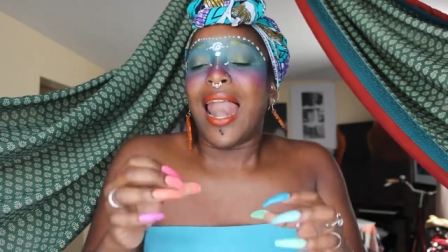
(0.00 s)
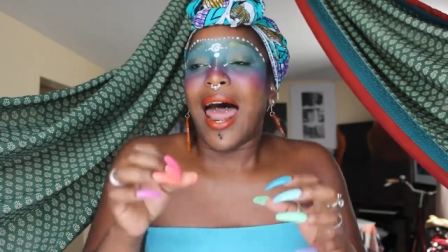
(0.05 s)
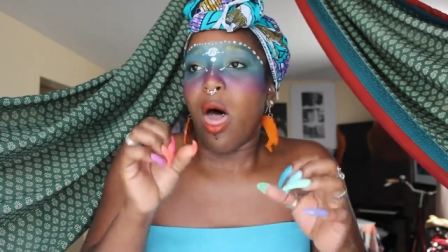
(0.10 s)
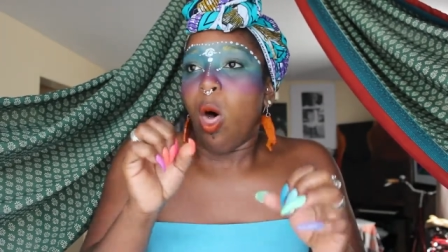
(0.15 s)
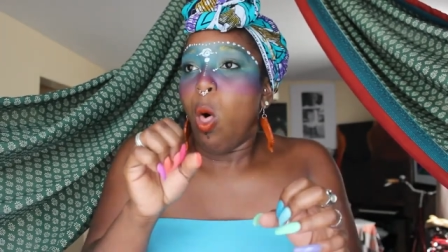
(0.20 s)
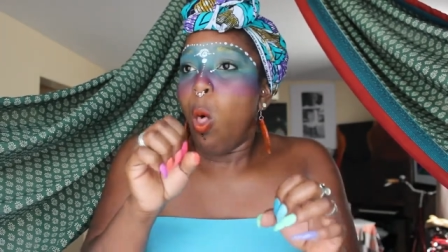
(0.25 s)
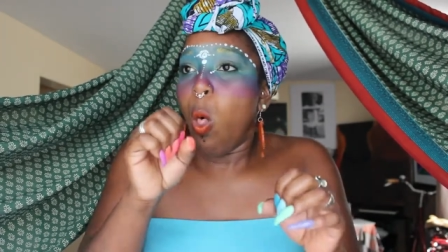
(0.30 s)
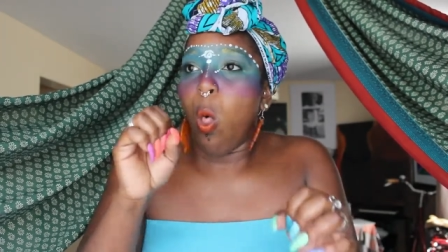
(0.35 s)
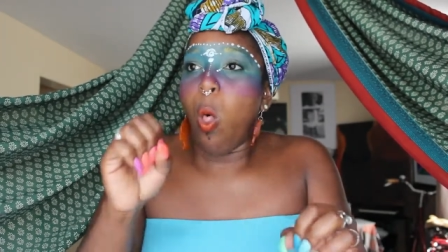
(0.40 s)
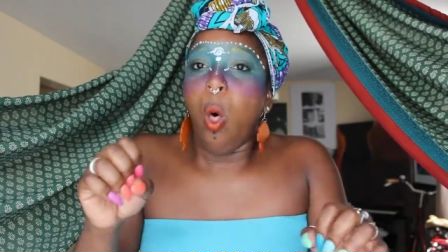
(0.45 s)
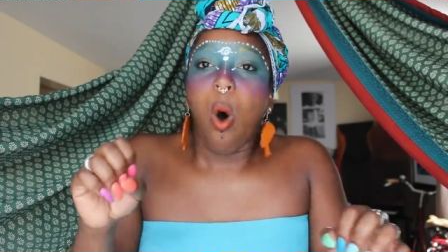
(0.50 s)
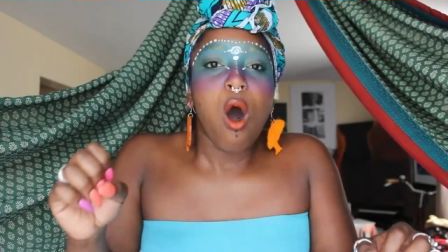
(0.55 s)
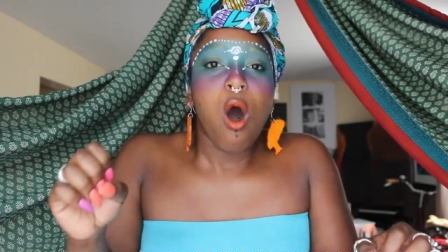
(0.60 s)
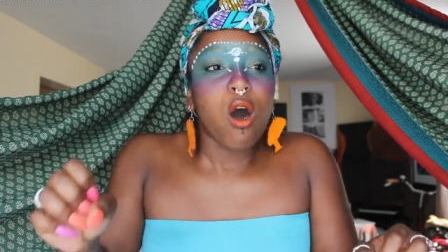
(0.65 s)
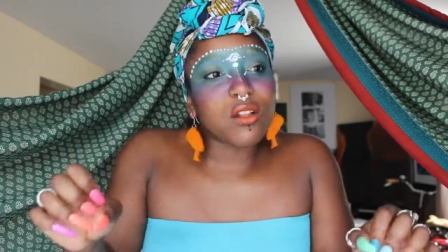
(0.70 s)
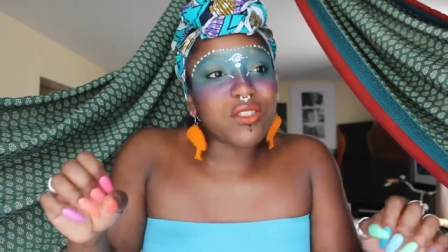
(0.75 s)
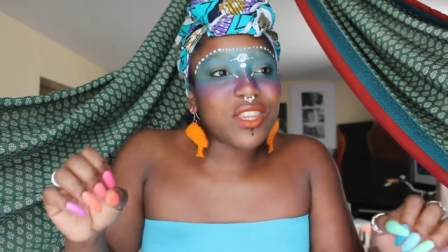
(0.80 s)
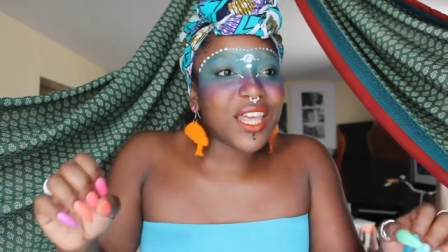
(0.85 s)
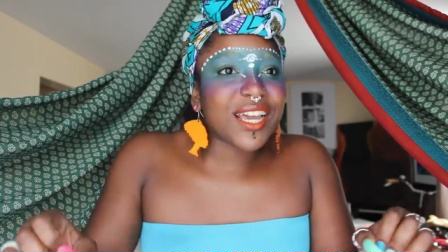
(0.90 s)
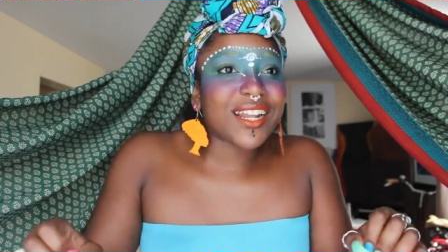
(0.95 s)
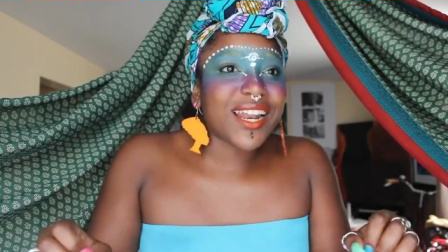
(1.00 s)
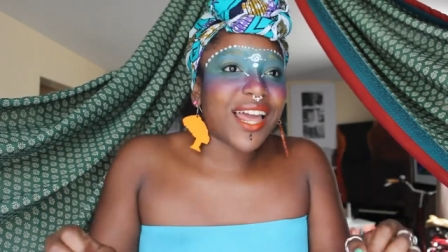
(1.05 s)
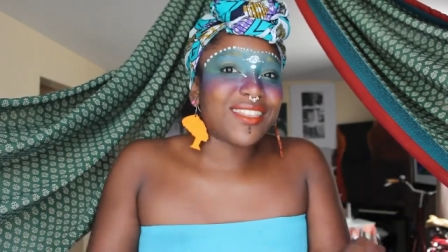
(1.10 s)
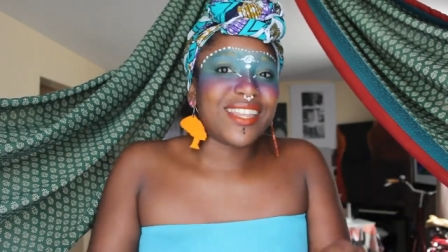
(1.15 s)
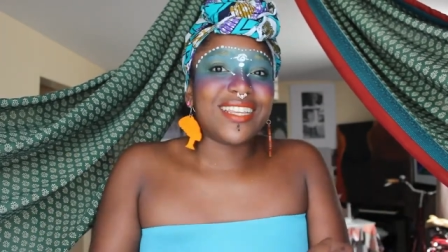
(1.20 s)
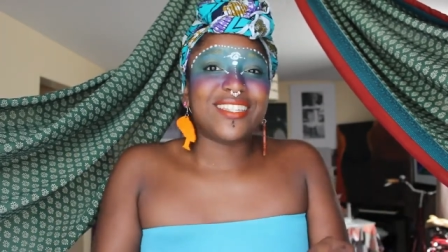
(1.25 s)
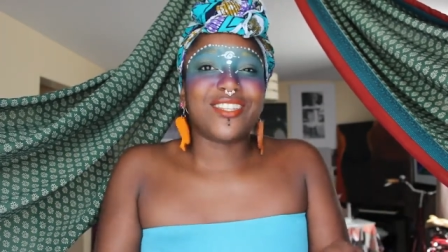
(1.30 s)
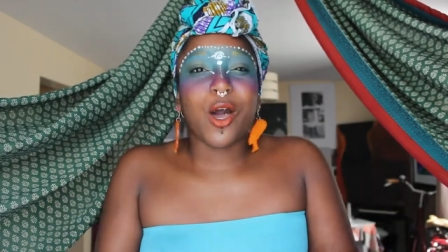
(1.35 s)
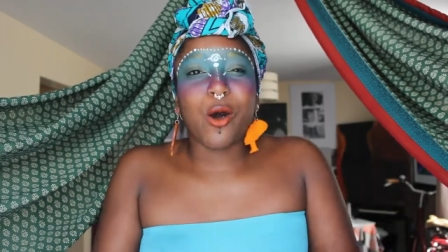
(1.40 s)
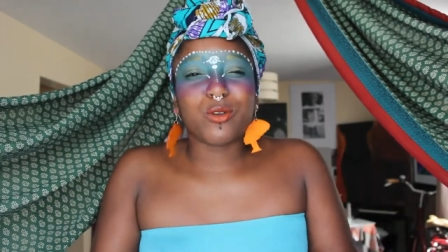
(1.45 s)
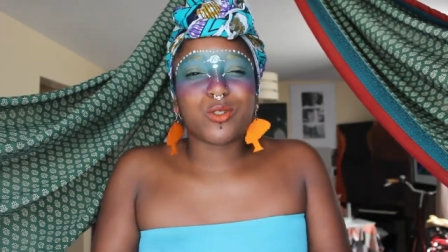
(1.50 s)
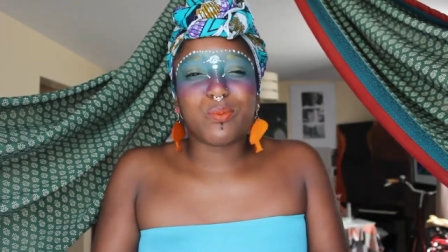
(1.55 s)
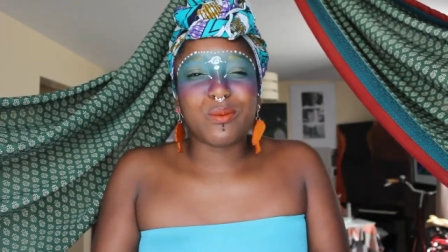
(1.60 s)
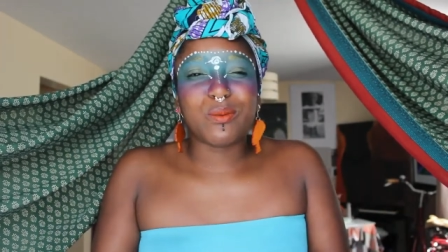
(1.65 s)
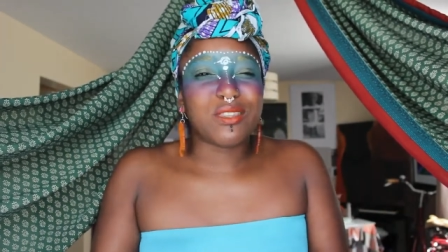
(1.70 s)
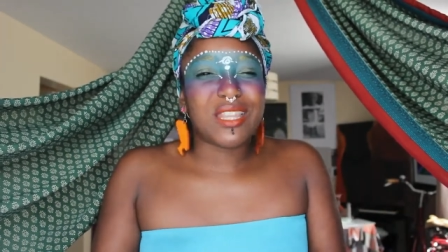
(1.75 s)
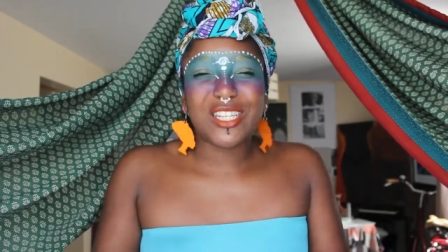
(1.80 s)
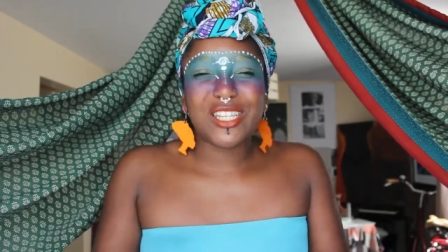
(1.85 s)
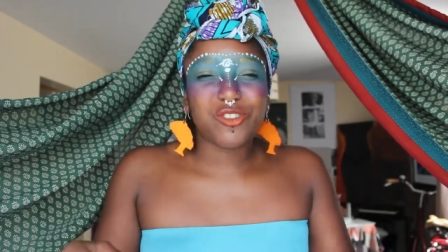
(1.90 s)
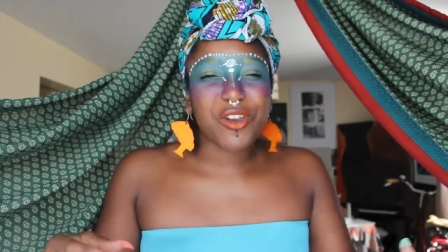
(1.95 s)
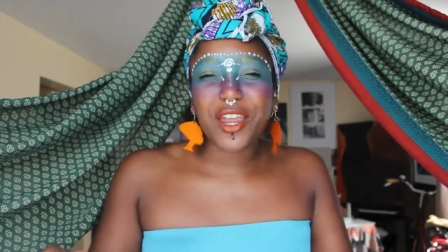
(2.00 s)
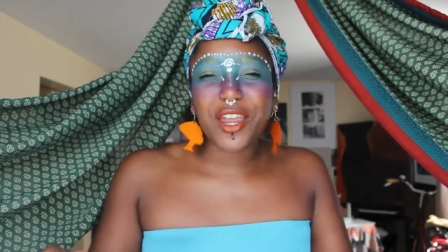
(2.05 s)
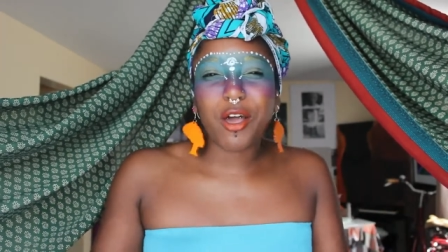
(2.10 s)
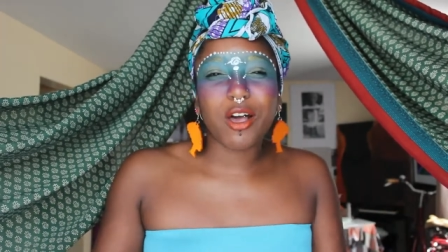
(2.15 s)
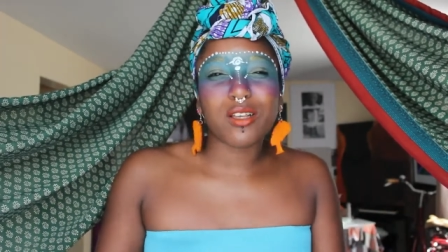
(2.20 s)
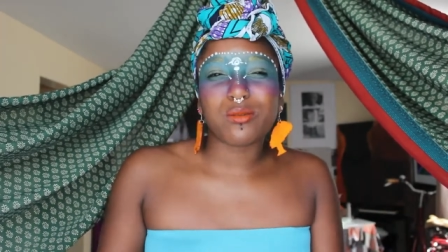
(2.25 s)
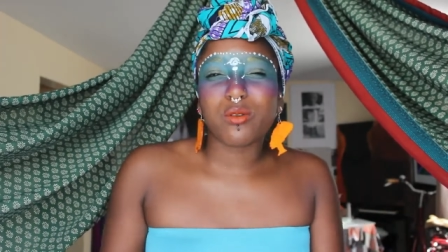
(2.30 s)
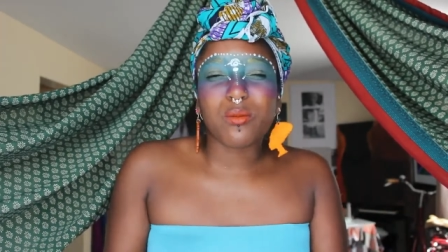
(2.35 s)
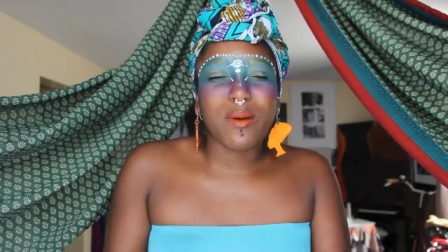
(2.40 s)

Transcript: like, ugh, hot dick, like these girls, these straight girls